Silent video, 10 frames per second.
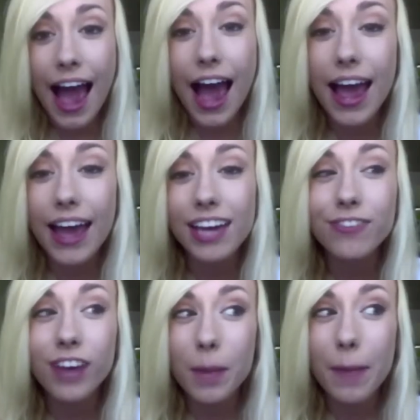I've
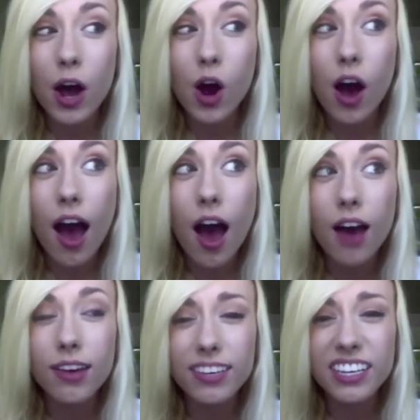got about
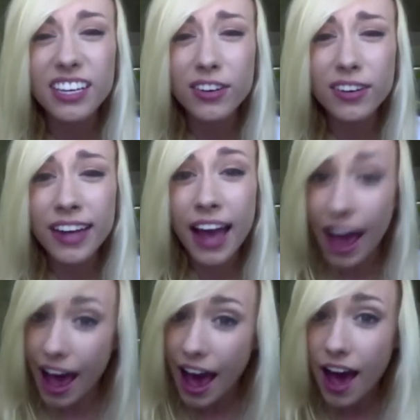a year and a
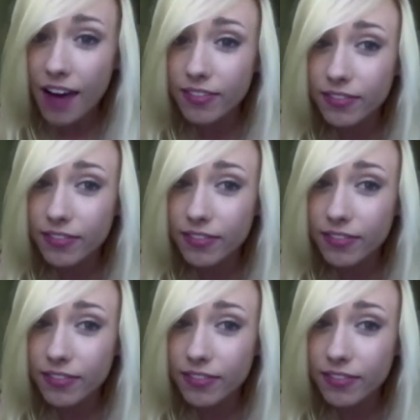half,